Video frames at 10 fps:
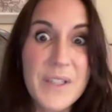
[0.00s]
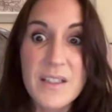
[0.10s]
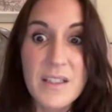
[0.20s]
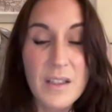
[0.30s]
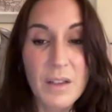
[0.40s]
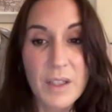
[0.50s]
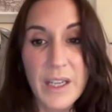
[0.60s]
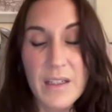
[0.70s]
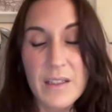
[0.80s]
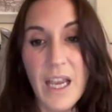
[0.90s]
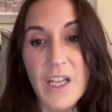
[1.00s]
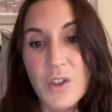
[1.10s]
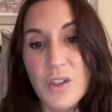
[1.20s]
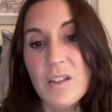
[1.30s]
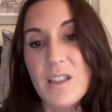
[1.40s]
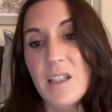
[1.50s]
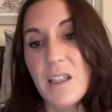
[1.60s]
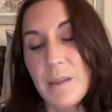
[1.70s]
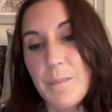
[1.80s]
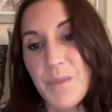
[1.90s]
This is not the case, and you could
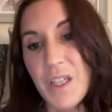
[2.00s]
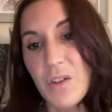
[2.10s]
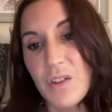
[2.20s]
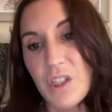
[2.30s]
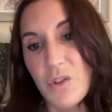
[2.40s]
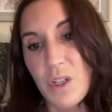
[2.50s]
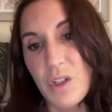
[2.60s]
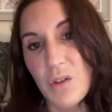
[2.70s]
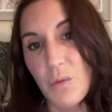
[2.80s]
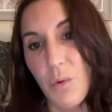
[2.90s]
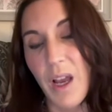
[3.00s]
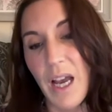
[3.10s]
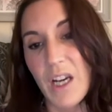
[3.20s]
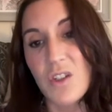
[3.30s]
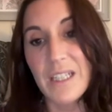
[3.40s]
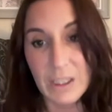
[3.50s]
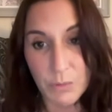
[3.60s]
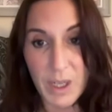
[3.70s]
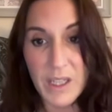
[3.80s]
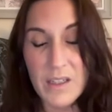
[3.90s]
see in a situation where actually
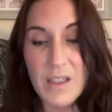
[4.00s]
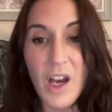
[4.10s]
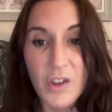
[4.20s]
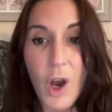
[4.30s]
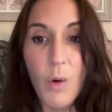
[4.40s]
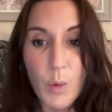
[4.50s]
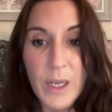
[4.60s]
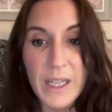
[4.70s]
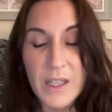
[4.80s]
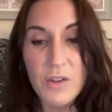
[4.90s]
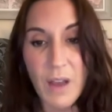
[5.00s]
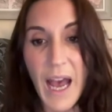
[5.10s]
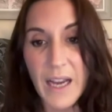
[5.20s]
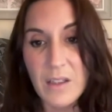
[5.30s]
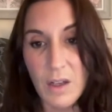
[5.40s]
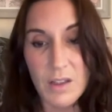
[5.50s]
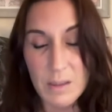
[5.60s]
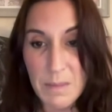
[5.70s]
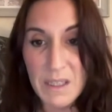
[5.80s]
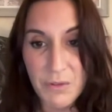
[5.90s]
Iranians are not willing to act
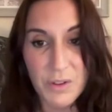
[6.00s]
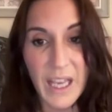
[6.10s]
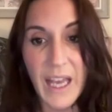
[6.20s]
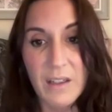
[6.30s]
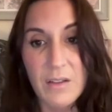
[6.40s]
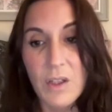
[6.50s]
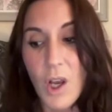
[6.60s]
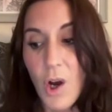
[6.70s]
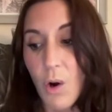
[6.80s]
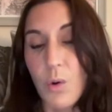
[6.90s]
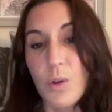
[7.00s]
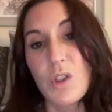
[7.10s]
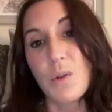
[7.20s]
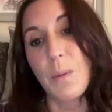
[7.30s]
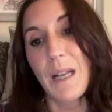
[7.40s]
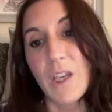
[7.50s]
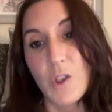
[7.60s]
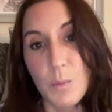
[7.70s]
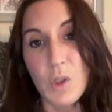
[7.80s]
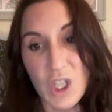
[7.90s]
as meat for the cannons or to play
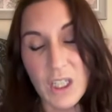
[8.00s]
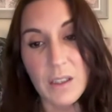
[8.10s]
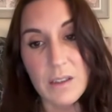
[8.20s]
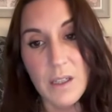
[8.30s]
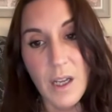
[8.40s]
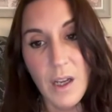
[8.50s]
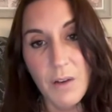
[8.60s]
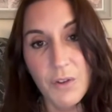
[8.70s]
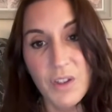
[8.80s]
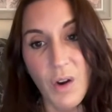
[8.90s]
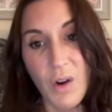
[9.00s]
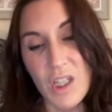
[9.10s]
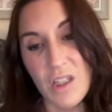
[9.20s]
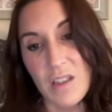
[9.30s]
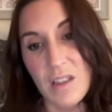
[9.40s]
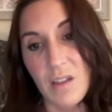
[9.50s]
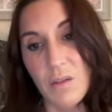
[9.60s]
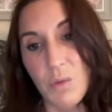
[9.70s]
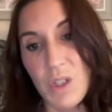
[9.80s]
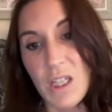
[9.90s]
human shield for the RSGC
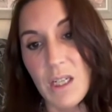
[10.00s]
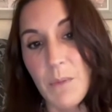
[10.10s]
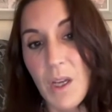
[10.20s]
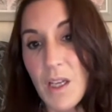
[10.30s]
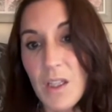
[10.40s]
and the regime,